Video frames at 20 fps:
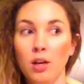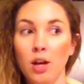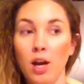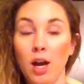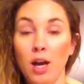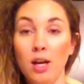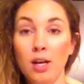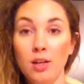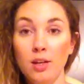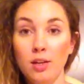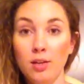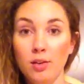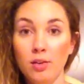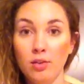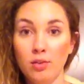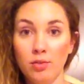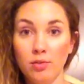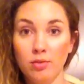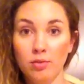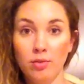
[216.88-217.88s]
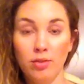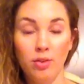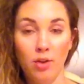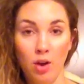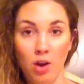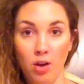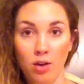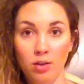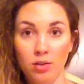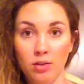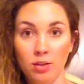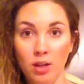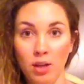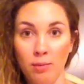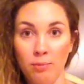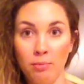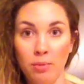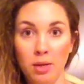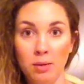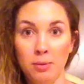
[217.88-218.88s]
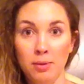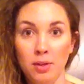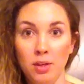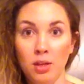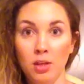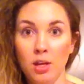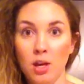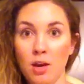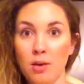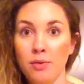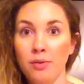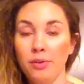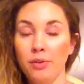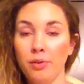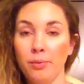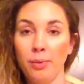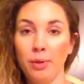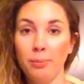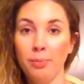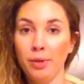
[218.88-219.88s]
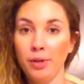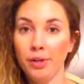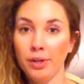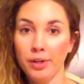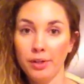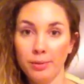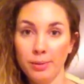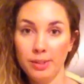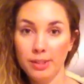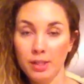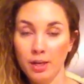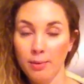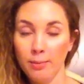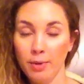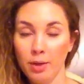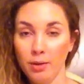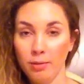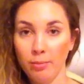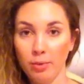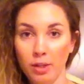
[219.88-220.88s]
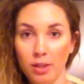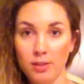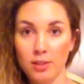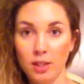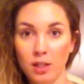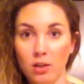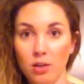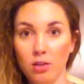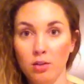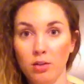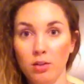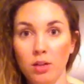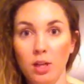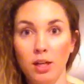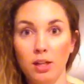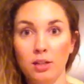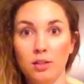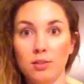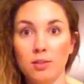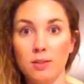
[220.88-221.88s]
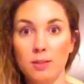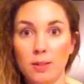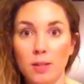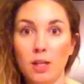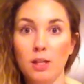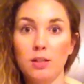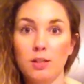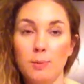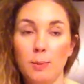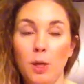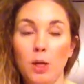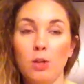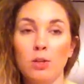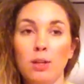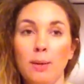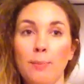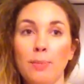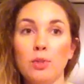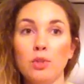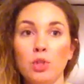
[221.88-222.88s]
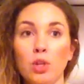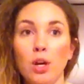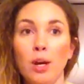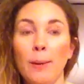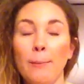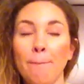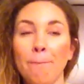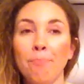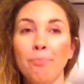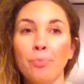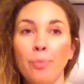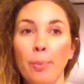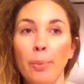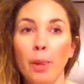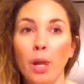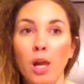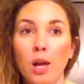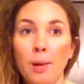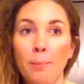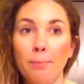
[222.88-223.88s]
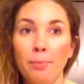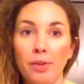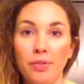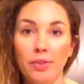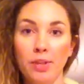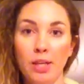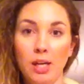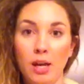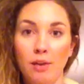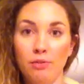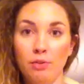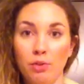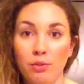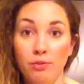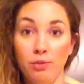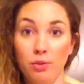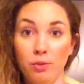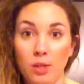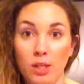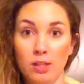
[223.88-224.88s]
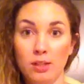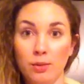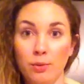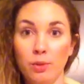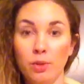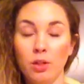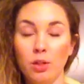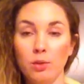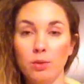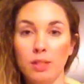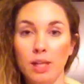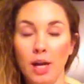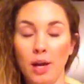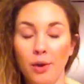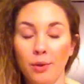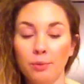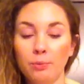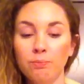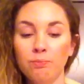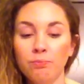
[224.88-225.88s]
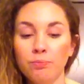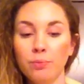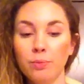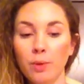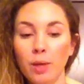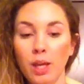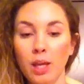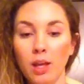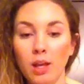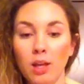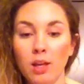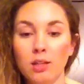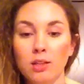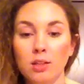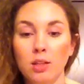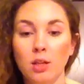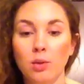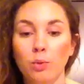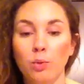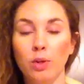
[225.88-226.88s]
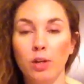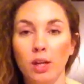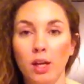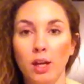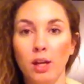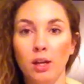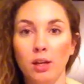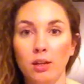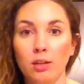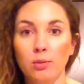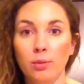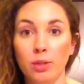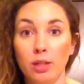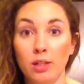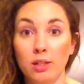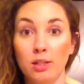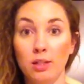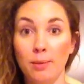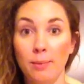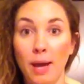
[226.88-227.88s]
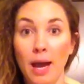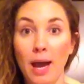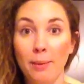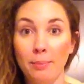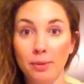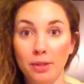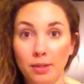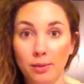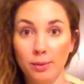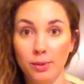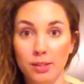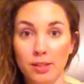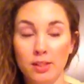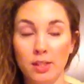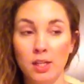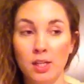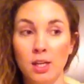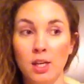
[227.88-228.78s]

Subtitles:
I thought that maybe, my period was coming because I heard that can kind of spike your temperature, but then after a few days it would go down. And what ended up happening was